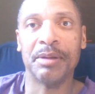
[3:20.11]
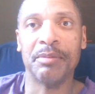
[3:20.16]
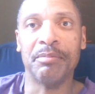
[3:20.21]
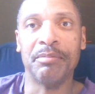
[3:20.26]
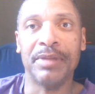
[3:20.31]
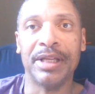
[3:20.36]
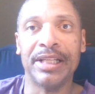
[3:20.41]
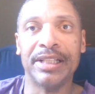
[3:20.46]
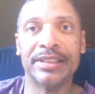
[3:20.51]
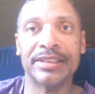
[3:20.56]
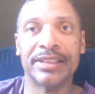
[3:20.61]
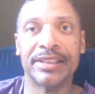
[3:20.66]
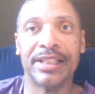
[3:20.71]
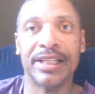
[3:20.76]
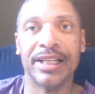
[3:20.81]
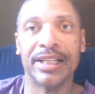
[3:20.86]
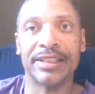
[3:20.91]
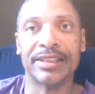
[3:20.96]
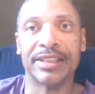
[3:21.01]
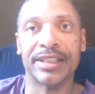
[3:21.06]
means
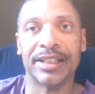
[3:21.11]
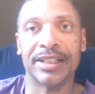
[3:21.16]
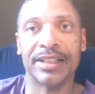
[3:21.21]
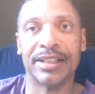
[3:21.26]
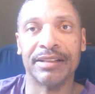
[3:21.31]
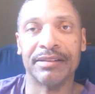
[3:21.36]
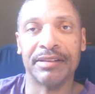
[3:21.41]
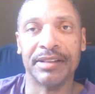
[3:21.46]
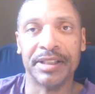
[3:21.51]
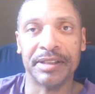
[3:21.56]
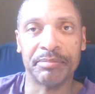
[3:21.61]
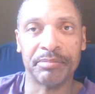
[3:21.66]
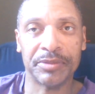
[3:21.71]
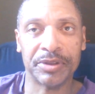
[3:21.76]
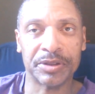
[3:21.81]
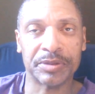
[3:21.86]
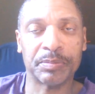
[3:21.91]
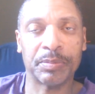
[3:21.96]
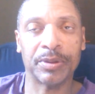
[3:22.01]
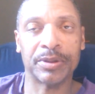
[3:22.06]
that it
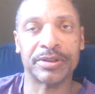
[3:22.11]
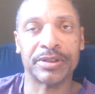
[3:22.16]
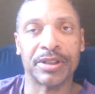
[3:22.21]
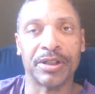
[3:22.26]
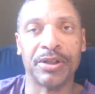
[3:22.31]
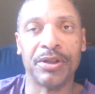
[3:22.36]
just puts a